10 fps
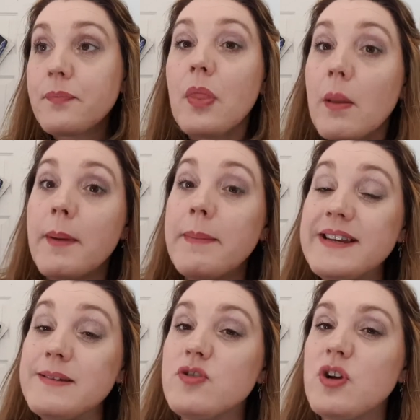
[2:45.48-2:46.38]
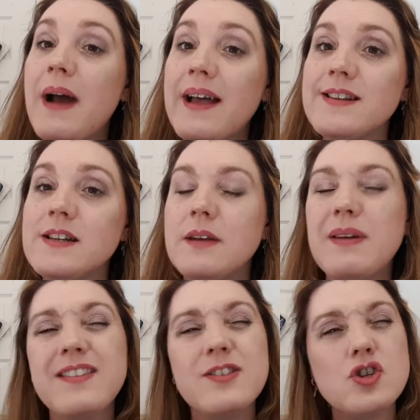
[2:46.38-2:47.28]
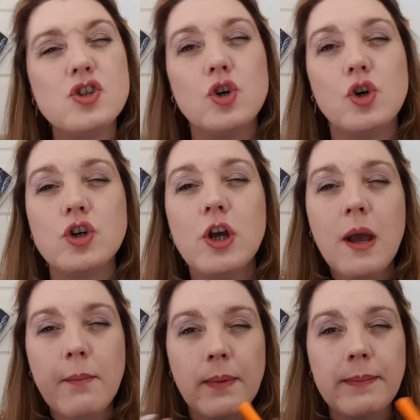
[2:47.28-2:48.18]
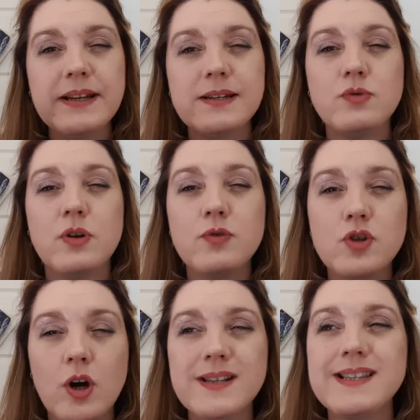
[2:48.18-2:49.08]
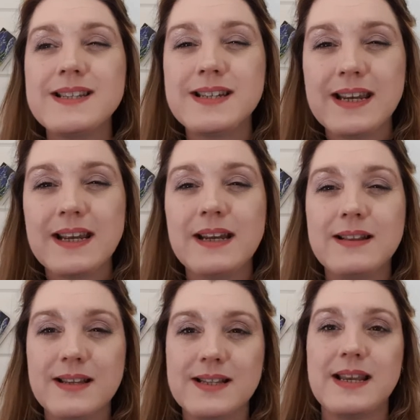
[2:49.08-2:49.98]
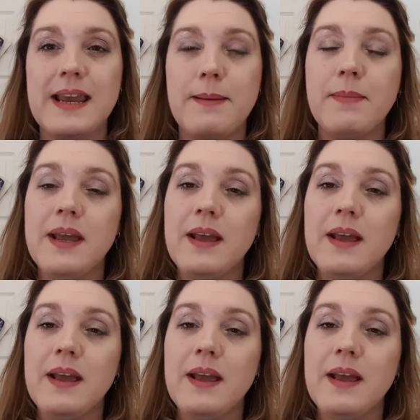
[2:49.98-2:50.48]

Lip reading: my mediumship hasn't slowed. My mediumship sort of stayed the same.